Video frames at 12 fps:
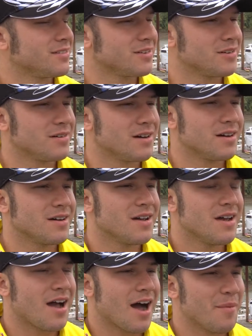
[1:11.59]
So uh,
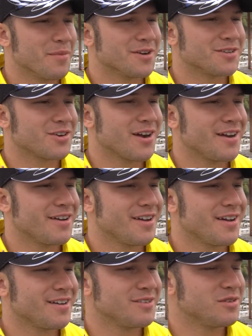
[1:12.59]
I'm going to try and
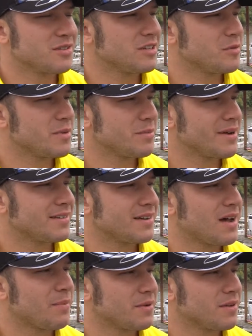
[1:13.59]
uh, use a little bit of my
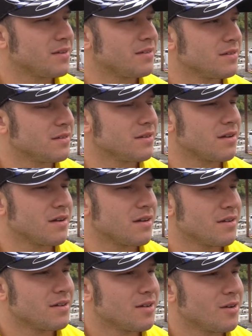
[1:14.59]
top end and uh,
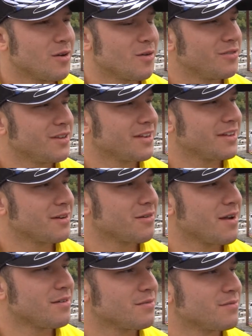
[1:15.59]
hopefully I can get
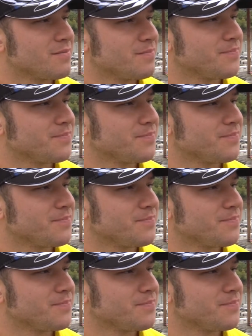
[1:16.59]
around them.